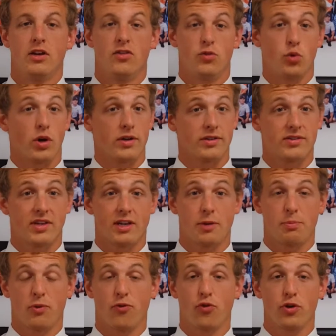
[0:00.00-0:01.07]
If you want to set up
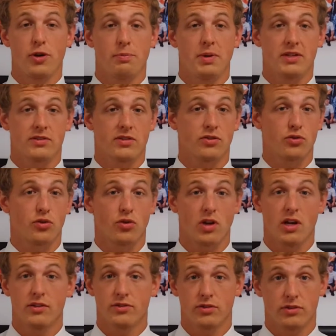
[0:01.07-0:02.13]
a free pest control
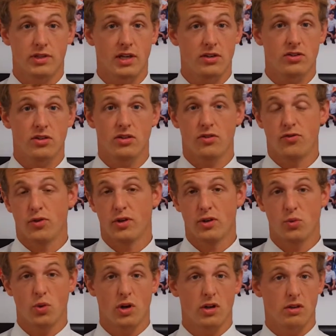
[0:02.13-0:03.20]
consultation, if you're
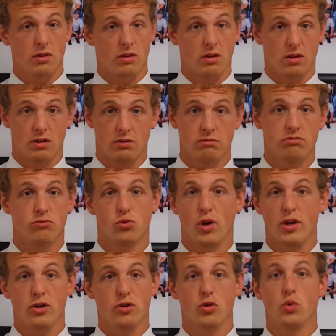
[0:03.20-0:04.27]
anywhere in the
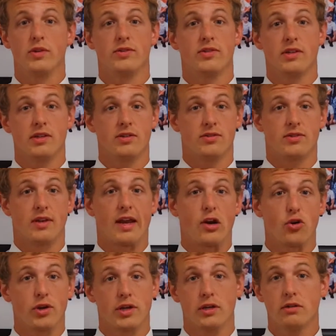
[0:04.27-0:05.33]
greater Twin Cities
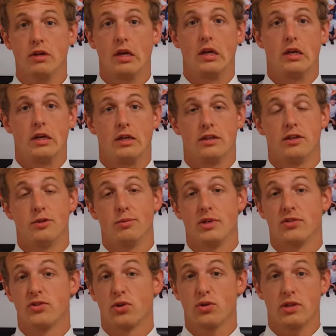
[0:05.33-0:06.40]
area in
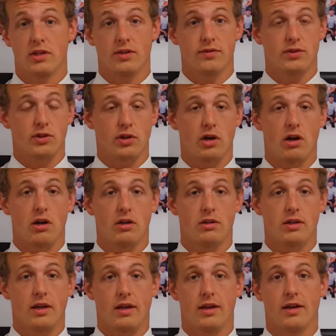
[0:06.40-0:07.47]
Minnesota, give us a
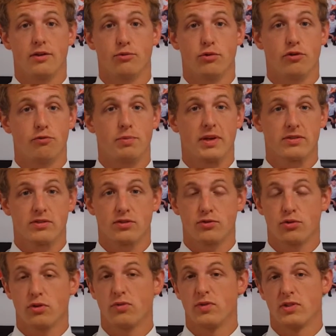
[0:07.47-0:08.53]
call at Rove Pest
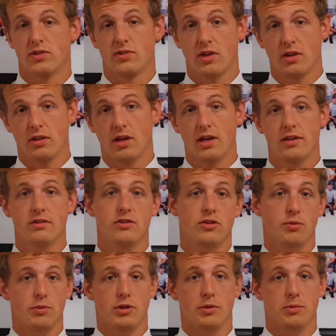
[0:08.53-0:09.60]
Control. Visit us online,
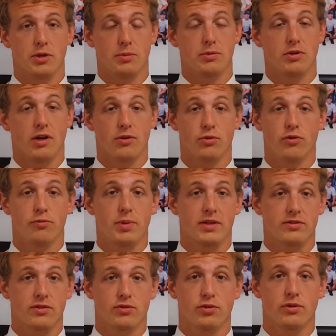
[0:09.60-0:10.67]

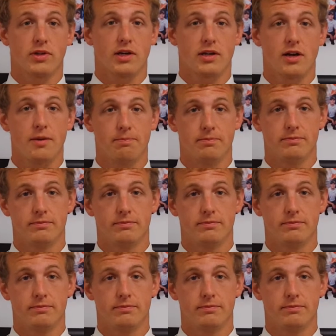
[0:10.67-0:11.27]
www.rovepestcontrol.com.